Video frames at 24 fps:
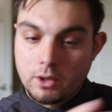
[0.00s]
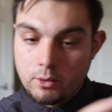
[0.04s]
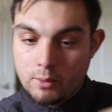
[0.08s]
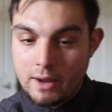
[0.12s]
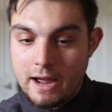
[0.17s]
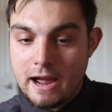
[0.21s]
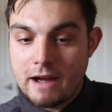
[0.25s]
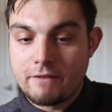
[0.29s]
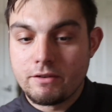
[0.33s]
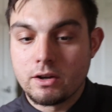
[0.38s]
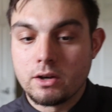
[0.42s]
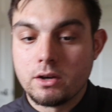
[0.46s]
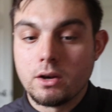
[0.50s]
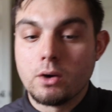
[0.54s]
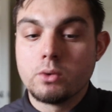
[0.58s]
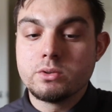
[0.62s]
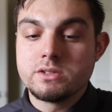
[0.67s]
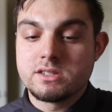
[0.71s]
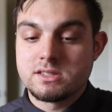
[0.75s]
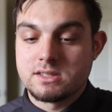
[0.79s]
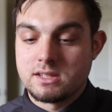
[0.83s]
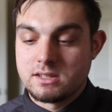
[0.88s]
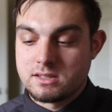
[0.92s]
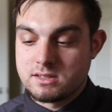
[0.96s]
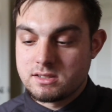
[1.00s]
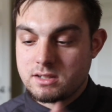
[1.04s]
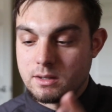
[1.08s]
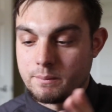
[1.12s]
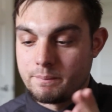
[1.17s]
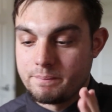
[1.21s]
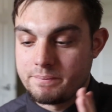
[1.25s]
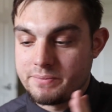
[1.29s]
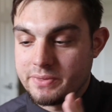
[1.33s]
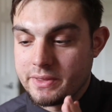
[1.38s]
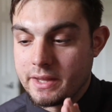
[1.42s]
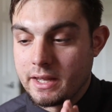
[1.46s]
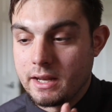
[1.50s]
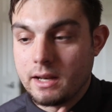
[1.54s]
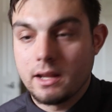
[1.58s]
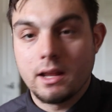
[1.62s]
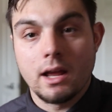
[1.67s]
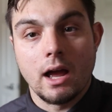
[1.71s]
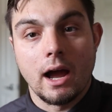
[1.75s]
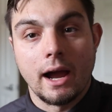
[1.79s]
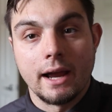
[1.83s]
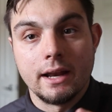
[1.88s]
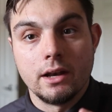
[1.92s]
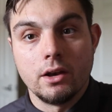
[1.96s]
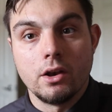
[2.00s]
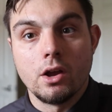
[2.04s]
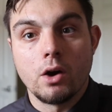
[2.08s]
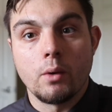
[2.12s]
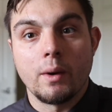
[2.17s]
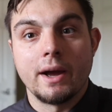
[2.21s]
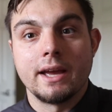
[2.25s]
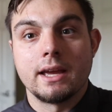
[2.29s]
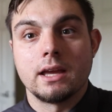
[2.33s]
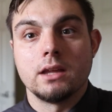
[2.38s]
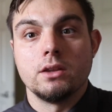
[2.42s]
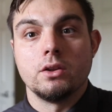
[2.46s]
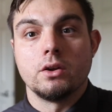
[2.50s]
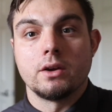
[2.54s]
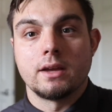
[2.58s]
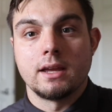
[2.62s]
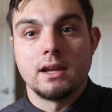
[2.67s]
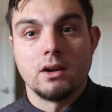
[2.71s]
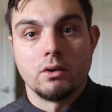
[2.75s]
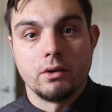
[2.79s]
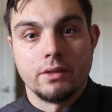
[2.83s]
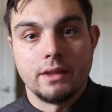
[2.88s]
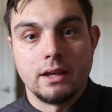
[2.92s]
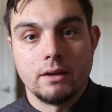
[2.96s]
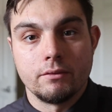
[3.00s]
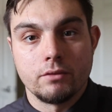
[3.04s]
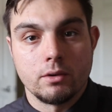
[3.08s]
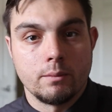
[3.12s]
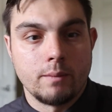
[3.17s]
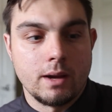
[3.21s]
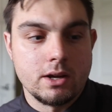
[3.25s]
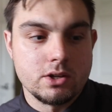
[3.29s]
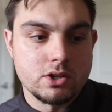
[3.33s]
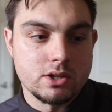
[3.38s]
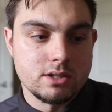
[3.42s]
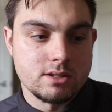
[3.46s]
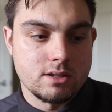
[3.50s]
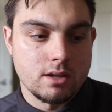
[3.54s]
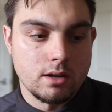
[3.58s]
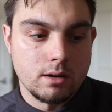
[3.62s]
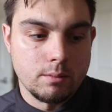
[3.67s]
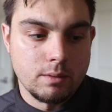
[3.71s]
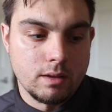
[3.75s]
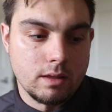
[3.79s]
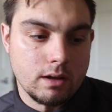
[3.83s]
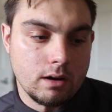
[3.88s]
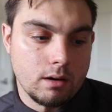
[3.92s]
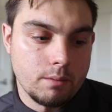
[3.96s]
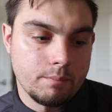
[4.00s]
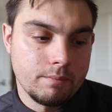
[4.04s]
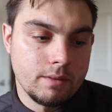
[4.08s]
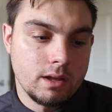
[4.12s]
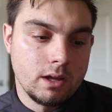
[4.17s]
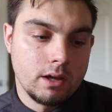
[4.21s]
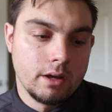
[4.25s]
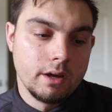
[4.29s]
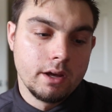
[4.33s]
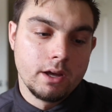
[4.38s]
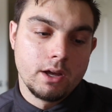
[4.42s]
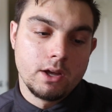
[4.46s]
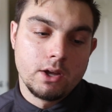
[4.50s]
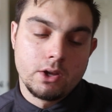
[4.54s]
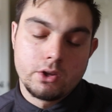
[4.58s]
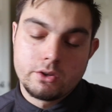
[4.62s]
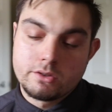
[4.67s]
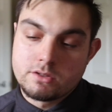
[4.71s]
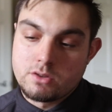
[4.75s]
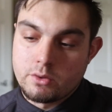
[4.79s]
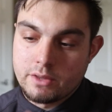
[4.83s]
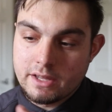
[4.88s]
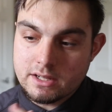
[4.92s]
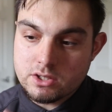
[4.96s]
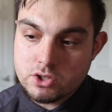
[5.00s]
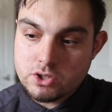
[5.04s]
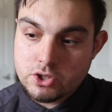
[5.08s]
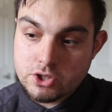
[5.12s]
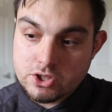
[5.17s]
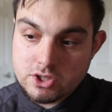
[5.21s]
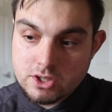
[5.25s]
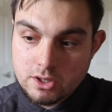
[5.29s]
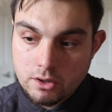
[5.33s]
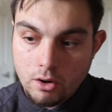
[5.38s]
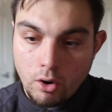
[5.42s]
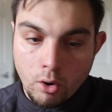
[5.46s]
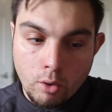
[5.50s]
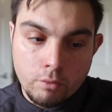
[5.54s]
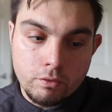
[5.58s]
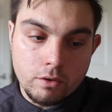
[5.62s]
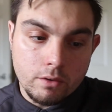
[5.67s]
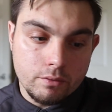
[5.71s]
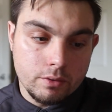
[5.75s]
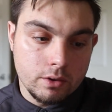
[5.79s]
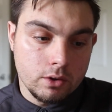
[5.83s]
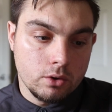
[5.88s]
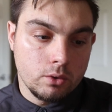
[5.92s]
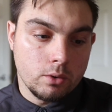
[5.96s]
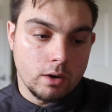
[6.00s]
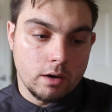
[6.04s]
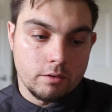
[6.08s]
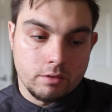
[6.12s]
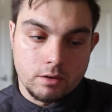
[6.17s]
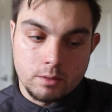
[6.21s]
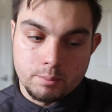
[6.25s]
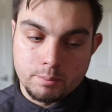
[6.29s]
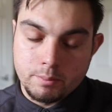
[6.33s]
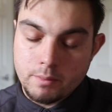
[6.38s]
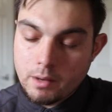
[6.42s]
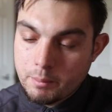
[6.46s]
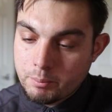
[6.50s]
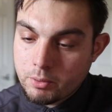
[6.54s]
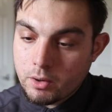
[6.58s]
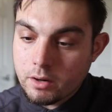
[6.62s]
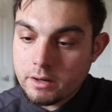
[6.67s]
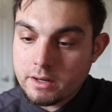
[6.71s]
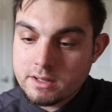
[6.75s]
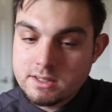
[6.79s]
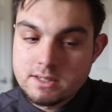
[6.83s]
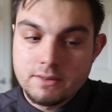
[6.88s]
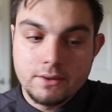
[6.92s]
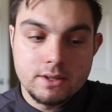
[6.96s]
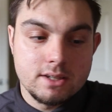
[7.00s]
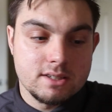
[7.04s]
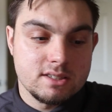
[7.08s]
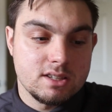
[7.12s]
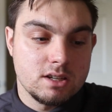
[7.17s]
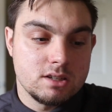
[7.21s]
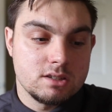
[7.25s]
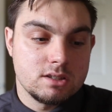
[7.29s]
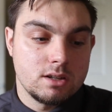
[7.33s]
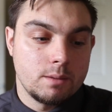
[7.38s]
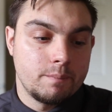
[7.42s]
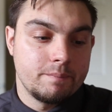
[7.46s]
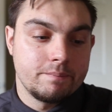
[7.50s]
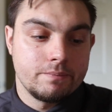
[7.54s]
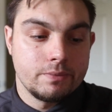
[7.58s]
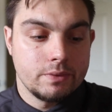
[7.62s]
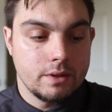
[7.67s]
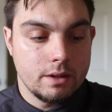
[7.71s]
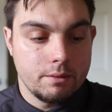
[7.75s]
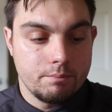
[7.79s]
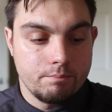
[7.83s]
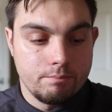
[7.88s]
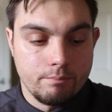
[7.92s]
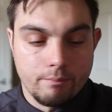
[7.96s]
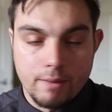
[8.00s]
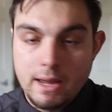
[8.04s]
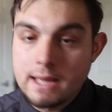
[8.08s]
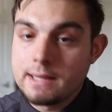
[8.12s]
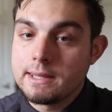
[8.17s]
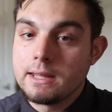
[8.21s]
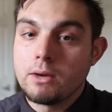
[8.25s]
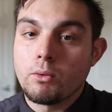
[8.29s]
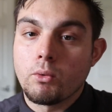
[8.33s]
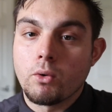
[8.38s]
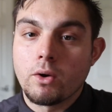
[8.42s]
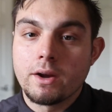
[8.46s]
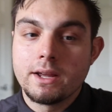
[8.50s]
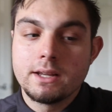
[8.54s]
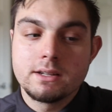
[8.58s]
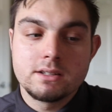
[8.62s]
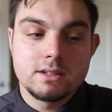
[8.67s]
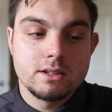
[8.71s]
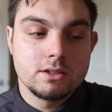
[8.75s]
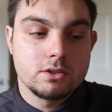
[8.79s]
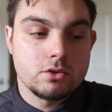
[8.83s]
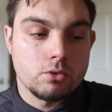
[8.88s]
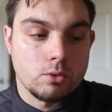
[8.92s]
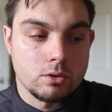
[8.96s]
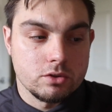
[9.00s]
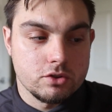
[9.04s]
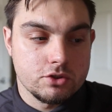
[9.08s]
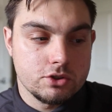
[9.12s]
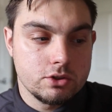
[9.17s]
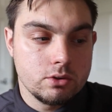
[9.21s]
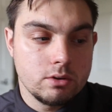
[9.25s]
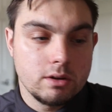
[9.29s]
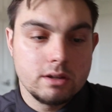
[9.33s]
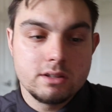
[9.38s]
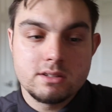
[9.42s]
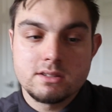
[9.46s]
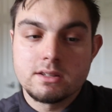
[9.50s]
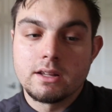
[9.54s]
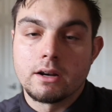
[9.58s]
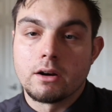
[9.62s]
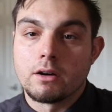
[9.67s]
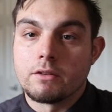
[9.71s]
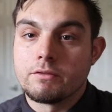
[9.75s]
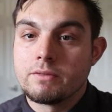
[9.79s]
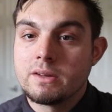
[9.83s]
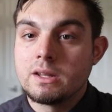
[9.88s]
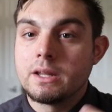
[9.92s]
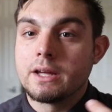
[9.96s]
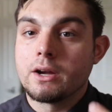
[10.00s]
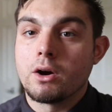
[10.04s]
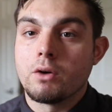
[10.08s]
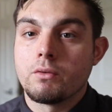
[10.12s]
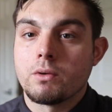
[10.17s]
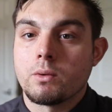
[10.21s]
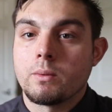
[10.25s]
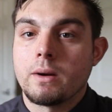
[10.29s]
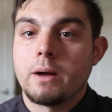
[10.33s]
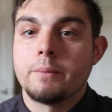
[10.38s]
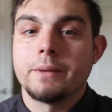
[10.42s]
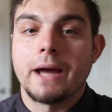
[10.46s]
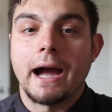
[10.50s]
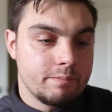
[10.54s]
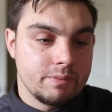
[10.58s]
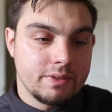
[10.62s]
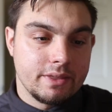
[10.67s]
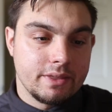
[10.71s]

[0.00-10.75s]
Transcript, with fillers: you have a note system that I know I can look here and the information is gonna be there. So that's just an overview of a, a productivity system mainly oriented towards students that are feeling overwhelmed.